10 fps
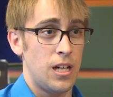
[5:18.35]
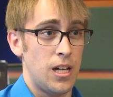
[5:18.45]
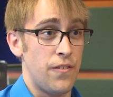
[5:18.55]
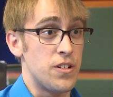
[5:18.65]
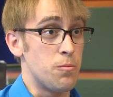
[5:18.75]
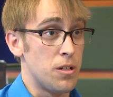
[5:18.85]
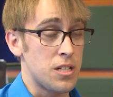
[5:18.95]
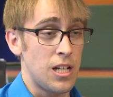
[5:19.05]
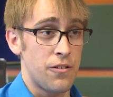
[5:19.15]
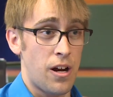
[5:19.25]
if it's a
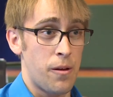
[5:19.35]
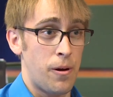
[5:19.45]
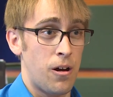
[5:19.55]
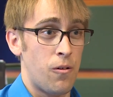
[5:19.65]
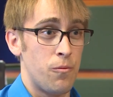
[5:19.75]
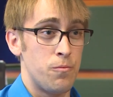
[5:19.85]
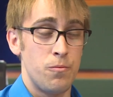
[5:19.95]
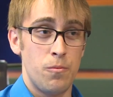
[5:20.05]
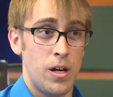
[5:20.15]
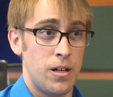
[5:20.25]
multi-lane roundabout,
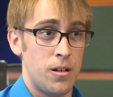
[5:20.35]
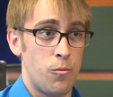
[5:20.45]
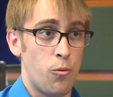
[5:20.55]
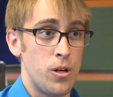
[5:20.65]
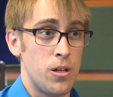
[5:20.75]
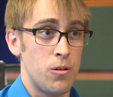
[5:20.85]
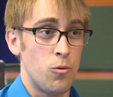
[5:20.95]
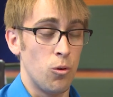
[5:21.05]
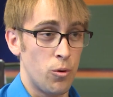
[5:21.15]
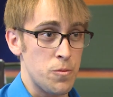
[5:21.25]
we
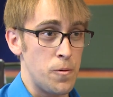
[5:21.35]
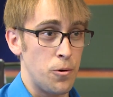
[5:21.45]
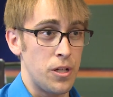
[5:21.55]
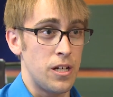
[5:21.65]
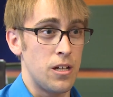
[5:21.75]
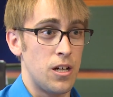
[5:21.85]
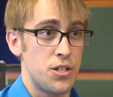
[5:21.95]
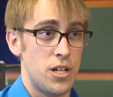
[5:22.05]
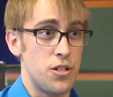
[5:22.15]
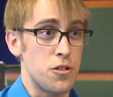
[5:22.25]
will always be putting a
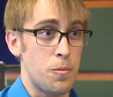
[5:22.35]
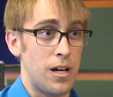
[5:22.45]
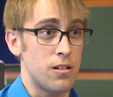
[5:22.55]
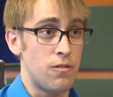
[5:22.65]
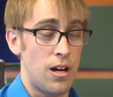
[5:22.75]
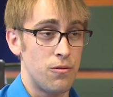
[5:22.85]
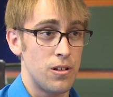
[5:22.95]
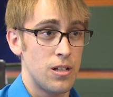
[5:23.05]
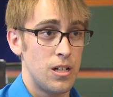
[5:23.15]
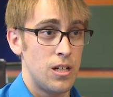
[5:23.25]
shared use path
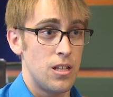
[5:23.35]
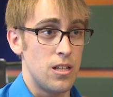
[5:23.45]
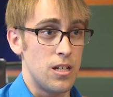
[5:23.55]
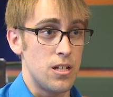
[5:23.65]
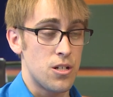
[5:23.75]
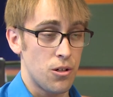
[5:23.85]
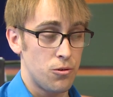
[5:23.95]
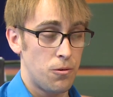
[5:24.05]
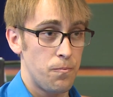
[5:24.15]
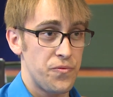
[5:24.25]
around the
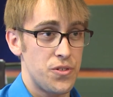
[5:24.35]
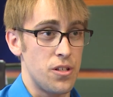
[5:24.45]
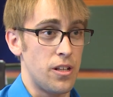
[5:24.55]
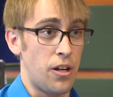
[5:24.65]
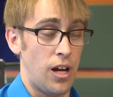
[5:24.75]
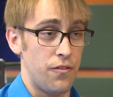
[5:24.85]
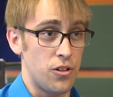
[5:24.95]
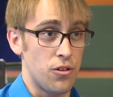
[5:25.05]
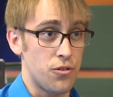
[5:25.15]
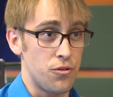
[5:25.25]
circle so that they don't have
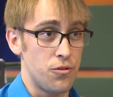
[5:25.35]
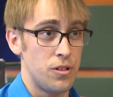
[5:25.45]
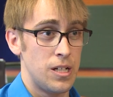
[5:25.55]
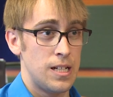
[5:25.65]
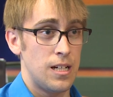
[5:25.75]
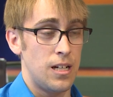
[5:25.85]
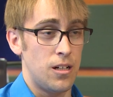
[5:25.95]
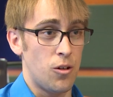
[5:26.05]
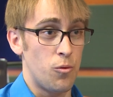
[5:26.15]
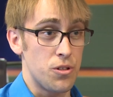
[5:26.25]
to go through
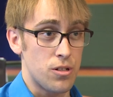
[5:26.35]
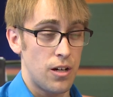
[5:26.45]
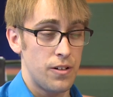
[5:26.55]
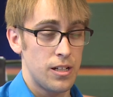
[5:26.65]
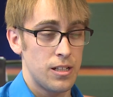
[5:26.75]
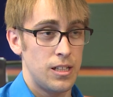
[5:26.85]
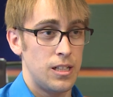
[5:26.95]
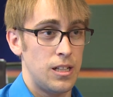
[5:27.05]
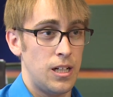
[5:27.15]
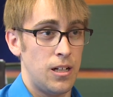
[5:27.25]
with the traffic.
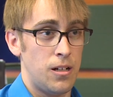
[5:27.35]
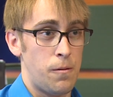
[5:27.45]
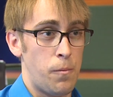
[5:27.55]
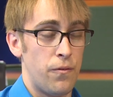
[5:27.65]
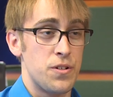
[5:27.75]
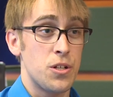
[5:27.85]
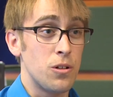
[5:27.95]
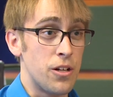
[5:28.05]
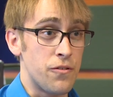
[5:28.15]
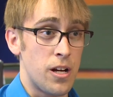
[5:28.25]
But for
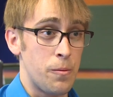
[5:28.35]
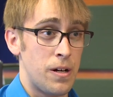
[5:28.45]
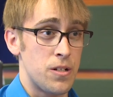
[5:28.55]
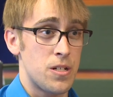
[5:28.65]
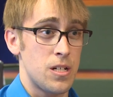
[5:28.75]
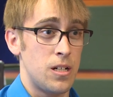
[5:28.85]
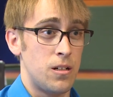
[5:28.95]
single lane roundabouts,